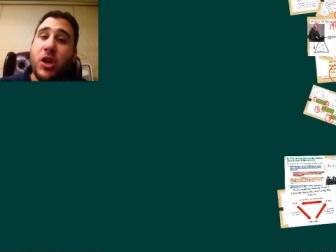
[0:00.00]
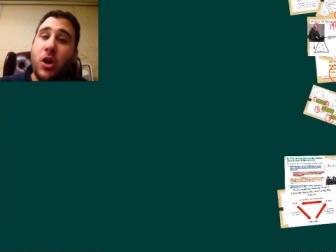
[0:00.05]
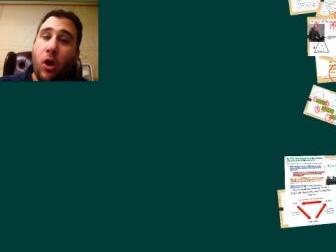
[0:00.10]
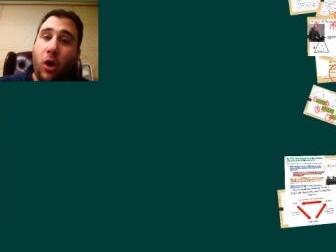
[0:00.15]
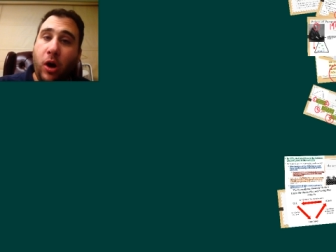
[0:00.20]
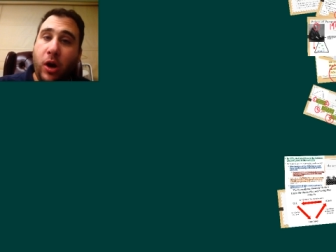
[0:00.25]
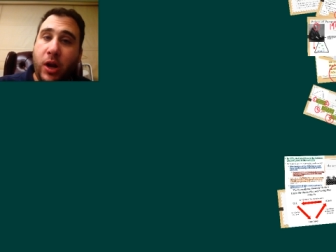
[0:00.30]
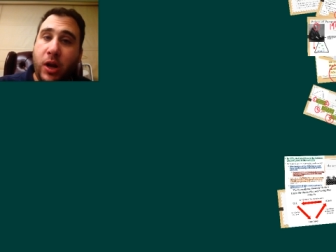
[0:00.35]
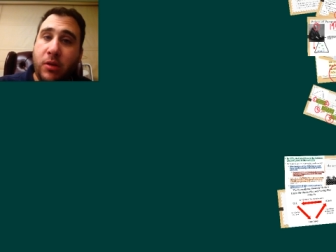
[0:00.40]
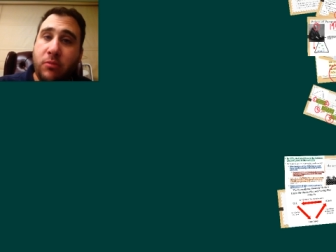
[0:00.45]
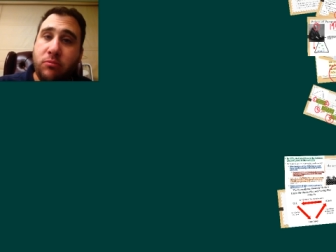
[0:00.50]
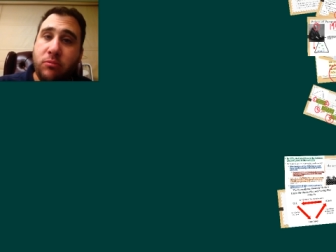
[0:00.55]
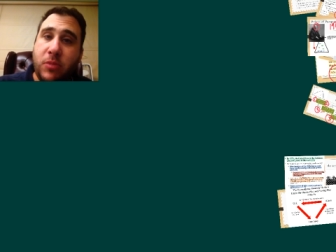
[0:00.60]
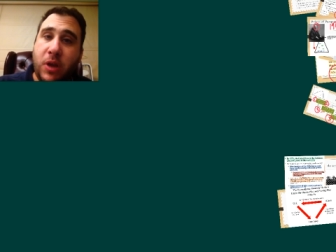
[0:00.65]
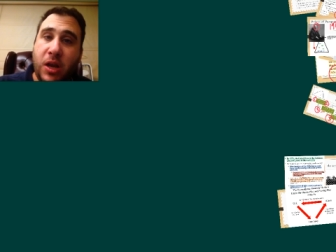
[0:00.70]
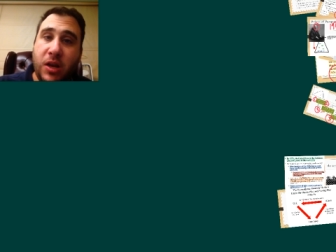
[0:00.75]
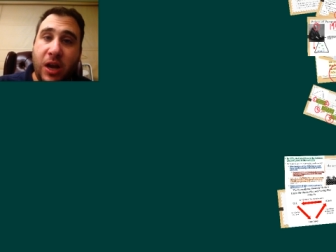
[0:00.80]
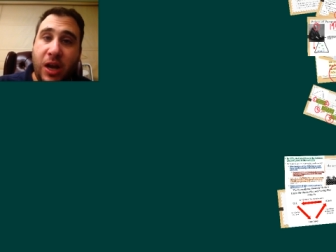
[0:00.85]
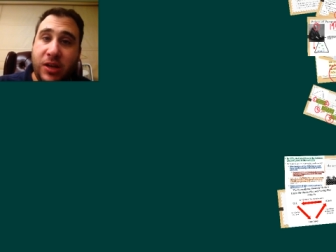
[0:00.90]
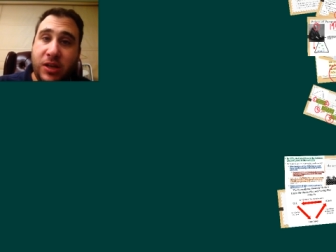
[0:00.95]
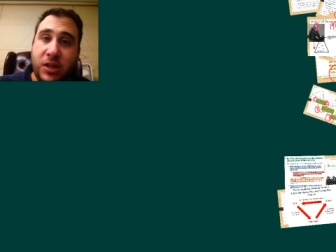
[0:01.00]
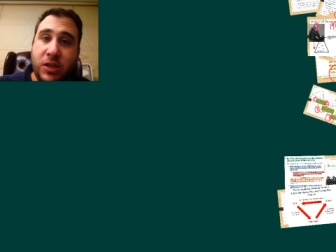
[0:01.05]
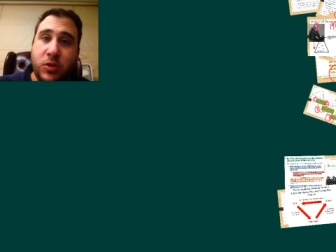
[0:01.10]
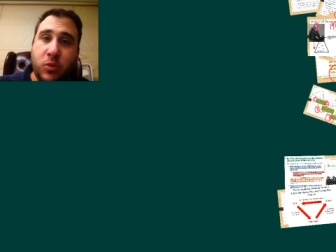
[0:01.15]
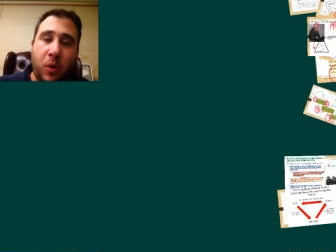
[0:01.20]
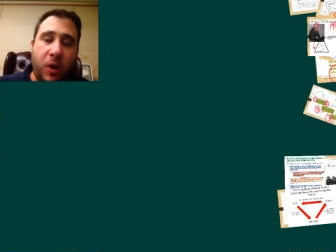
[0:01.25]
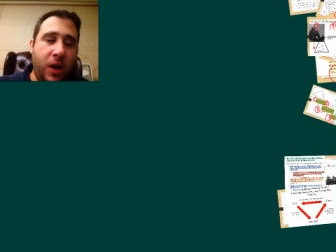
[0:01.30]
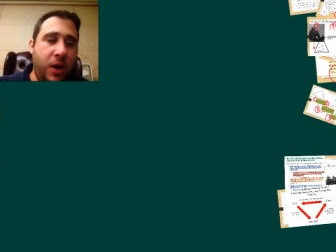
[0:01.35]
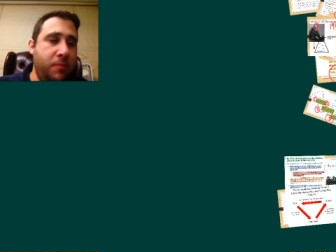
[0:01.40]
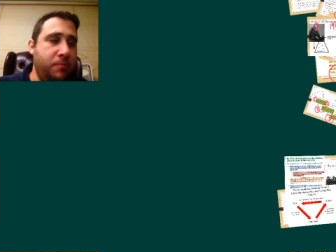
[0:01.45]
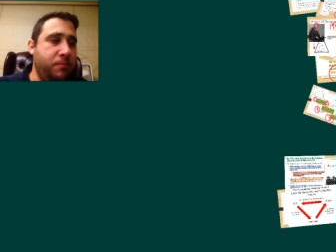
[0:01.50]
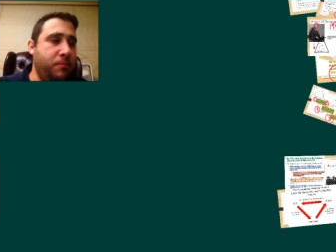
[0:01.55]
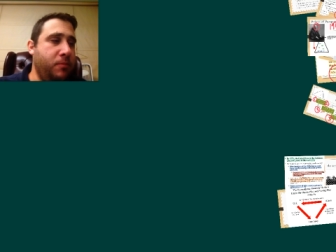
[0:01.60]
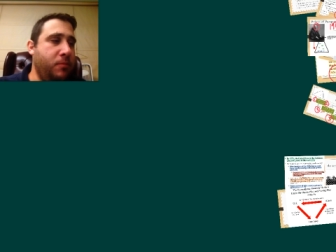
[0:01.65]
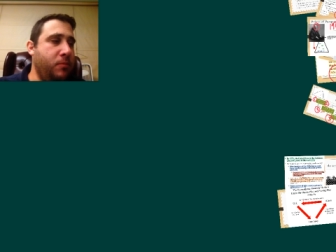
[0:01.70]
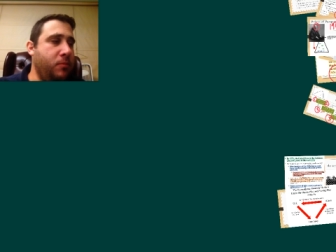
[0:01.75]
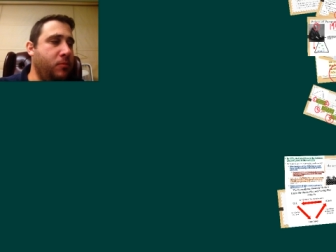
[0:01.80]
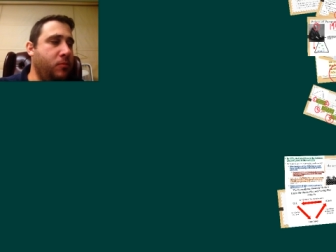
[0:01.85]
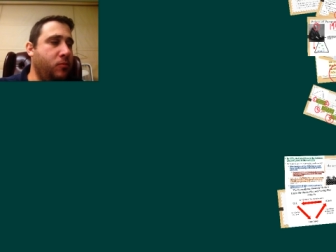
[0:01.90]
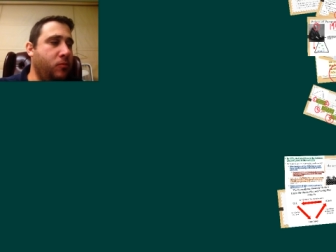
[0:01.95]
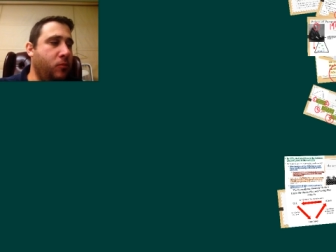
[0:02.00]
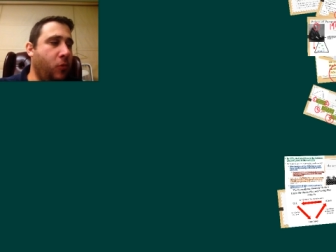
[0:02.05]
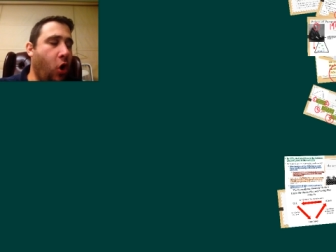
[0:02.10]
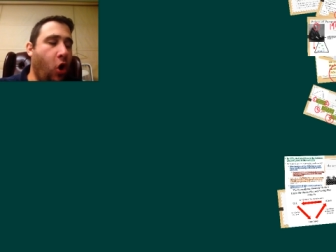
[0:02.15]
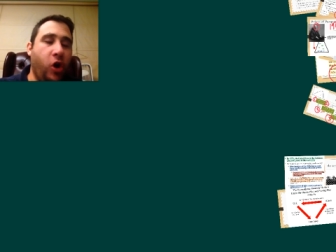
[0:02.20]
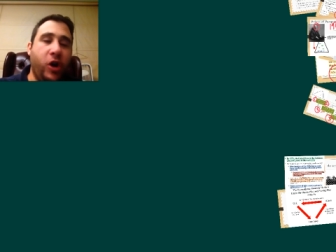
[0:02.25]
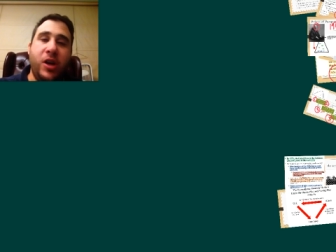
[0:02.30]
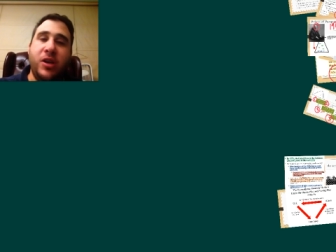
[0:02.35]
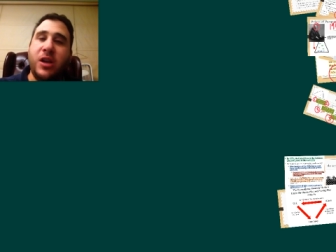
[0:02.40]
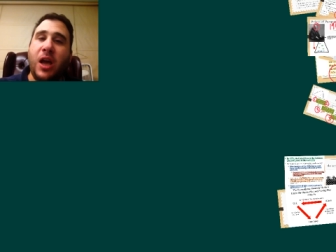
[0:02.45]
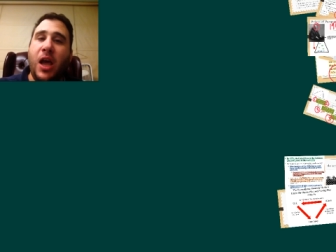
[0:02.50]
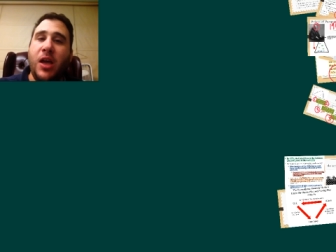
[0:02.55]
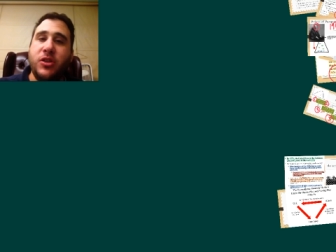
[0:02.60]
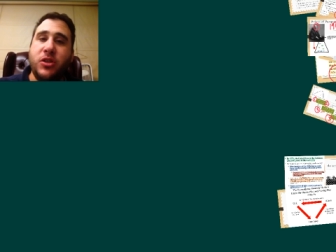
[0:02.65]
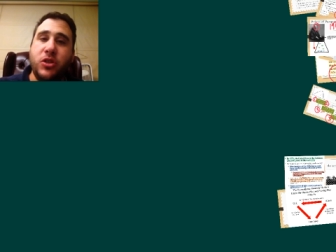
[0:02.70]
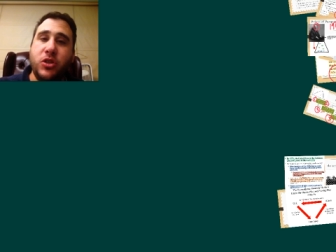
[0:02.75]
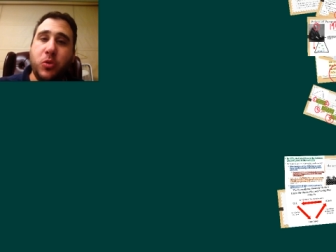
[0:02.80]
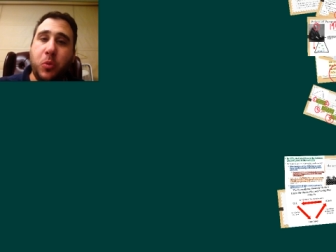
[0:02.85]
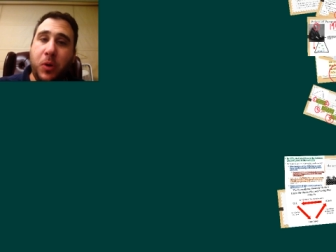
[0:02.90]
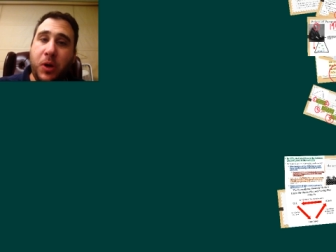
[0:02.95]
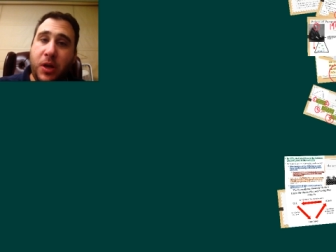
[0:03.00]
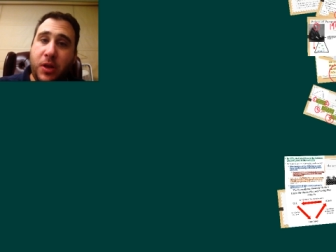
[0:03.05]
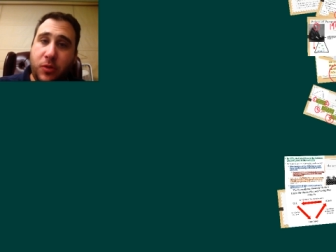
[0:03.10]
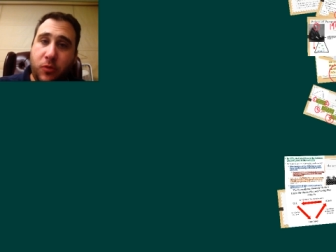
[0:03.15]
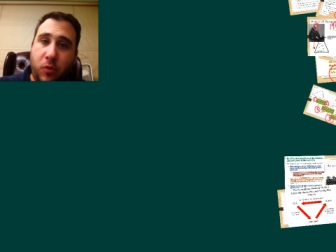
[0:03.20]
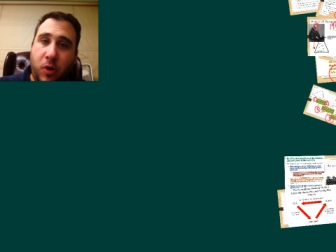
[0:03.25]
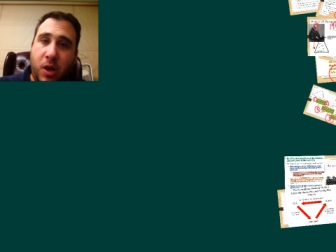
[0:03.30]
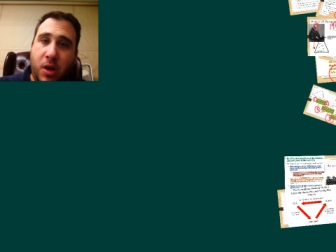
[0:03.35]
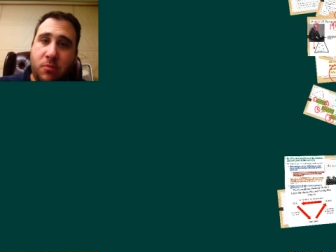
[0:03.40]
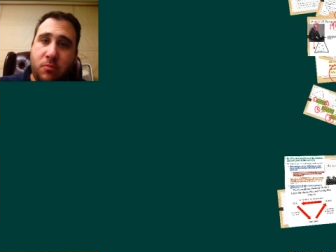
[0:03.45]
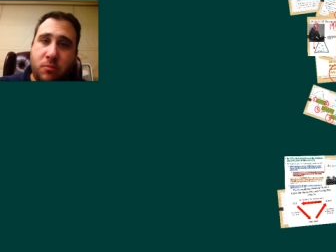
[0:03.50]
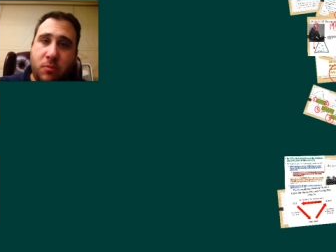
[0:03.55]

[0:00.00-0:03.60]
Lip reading: Harding in 1920. Harding dies in 23,